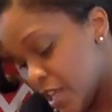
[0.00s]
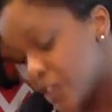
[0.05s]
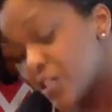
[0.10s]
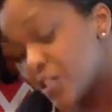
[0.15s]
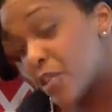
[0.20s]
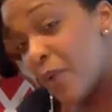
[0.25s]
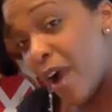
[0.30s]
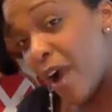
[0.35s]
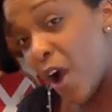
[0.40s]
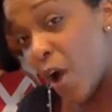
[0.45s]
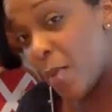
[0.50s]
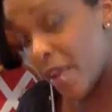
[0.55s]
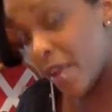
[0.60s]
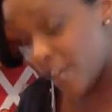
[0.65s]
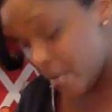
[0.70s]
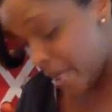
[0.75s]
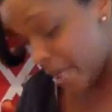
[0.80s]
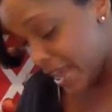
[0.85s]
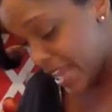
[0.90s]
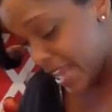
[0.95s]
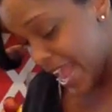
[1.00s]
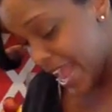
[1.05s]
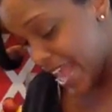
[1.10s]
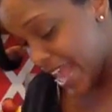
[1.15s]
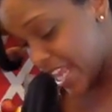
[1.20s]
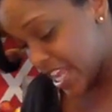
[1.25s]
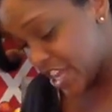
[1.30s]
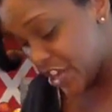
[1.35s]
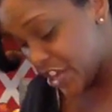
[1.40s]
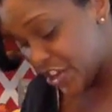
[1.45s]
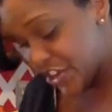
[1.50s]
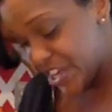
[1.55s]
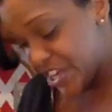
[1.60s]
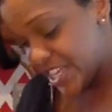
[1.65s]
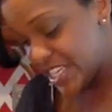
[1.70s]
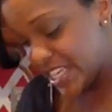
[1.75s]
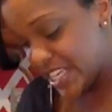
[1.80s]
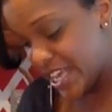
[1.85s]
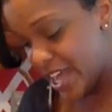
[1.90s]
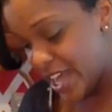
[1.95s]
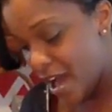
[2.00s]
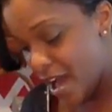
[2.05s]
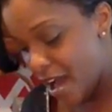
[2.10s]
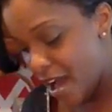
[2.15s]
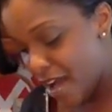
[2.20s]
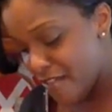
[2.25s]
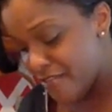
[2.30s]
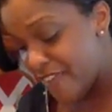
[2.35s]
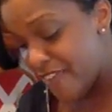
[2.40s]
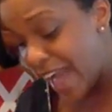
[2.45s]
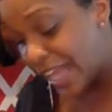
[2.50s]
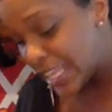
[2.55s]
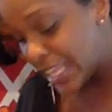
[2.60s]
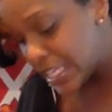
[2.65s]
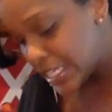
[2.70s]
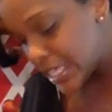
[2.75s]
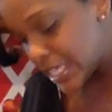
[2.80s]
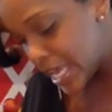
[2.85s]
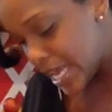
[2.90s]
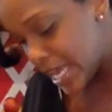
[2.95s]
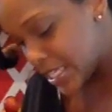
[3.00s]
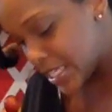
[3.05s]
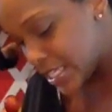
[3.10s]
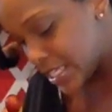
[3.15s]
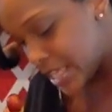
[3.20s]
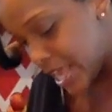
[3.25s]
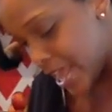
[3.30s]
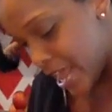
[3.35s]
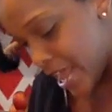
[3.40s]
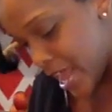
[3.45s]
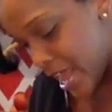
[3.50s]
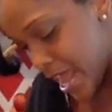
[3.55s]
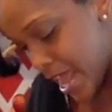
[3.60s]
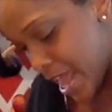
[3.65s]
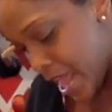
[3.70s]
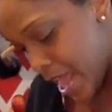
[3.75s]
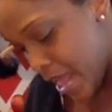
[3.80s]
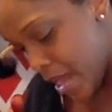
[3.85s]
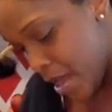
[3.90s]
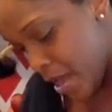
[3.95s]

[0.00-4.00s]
So I hope everybody had a good Valentine's Day.